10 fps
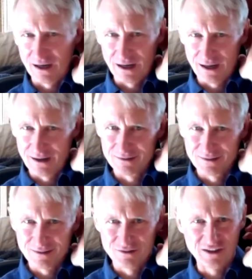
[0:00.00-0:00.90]
uh,
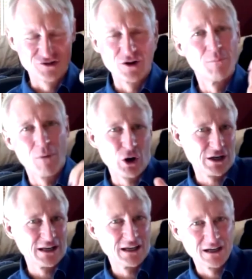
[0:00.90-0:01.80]
digital
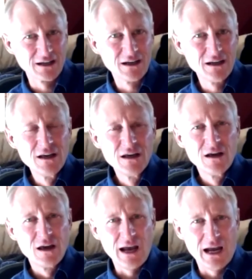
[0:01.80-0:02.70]
marketing,
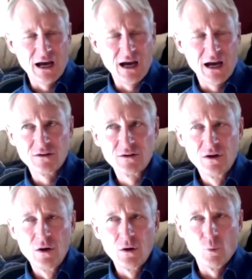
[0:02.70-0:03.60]
and
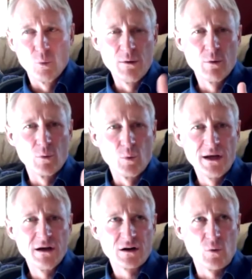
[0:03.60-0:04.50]
we were
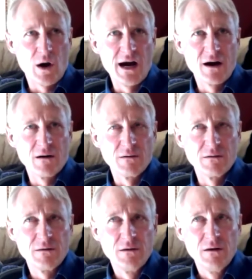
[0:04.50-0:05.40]
we
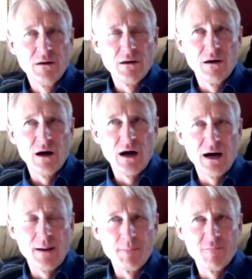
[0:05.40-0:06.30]
acquired
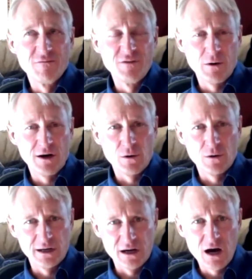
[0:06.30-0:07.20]
um, very
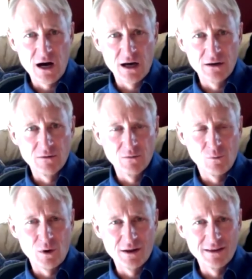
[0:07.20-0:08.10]
early on one of